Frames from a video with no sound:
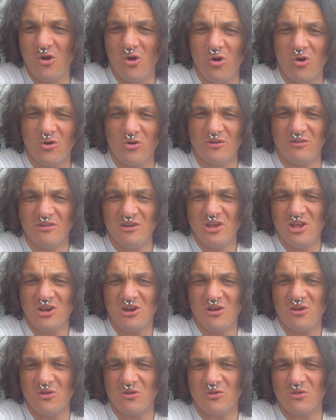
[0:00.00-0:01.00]
on
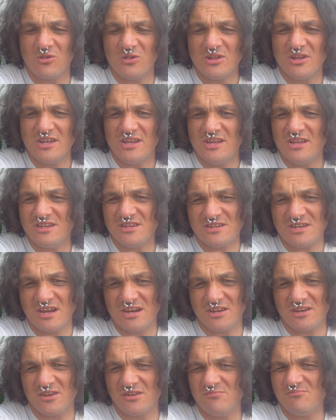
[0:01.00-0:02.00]
local
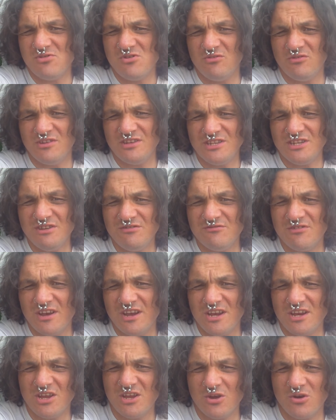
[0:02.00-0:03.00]
internet community
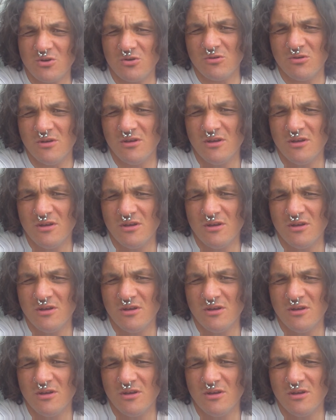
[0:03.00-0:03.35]
radio.